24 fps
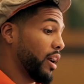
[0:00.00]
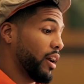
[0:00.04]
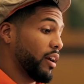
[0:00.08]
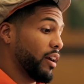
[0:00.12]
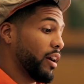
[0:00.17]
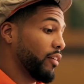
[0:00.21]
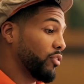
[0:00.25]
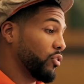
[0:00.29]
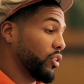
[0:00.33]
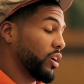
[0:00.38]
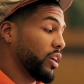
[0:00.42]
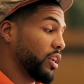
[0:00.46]

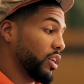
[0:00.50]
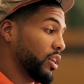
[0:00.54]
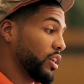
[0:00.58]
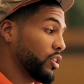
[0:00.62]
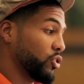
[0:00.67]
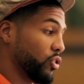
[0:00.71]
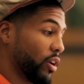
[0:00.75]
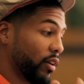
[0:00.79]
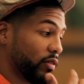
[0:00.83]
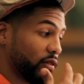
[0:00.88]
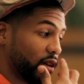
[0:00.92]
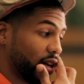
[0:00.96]
After I didn't get
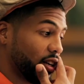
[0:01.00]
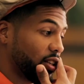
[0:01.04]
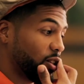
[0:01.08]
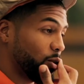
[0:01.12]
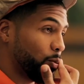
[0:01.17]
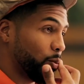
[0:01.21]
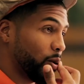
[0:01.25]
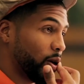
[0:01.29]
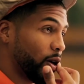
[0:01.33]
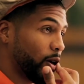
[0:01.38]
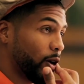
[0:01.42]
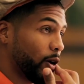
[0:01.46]
drafted, I
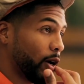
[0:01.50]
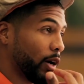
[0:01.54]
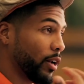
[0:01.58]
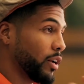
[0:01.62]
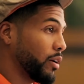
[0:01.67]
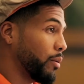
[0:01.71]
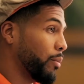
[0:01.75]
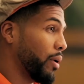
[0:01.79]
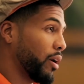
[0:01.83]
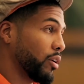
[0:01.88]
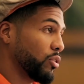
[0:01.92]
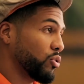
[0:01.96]
spent
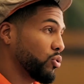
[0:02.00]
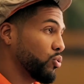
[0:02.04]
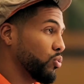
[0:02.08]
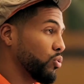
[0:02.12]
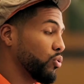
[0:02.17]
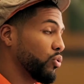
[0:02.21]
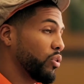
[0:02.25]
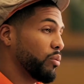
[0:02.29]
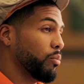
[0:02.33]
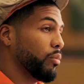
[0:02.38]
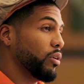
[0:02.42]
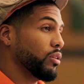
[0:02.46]
about two,
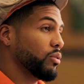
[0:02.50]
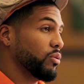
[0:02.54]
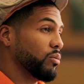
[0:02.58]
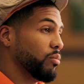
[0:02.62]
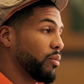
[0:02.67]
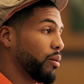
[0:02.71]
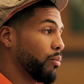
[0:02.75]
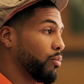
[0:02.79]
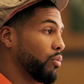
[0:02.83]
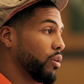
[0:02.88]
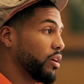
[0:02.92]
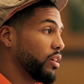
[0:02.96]
three months with
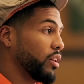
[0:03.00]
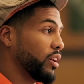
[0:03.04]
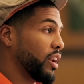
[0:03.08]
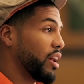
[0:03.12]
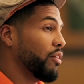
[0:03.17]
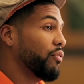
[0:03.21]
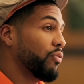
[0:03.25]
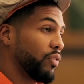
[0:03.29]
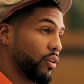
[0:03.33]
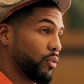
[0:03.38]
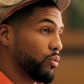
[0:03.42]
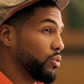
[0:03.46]
my brother, and I
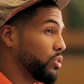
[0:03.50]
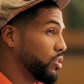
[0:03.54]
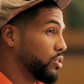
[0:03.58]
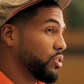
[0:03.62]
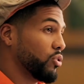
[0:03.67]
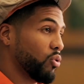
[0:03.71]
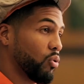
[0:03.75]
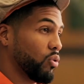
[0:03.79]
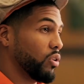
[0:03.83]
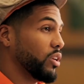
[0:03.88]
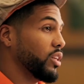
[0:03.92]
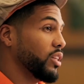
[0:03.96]
felt a
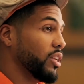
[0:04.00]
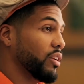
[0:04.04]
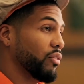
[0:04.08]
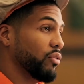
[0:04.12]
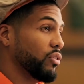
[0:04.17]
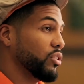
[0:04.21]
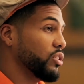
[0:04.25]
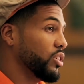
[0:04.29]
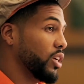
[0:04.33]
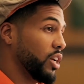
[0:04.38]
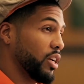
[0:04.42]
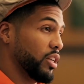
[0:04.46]
totally
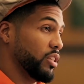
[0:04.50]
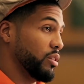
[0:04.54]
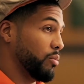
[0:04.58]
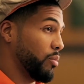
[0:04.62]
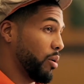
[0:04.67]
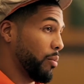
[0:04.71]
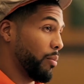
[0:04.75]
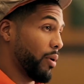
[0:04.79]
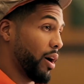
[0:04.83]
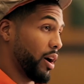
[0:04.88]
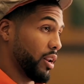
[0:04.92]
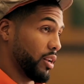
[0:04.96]
different change in
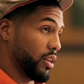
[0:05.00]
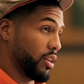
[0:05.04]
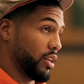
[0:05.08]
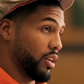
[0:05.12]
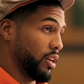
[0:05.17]
my body.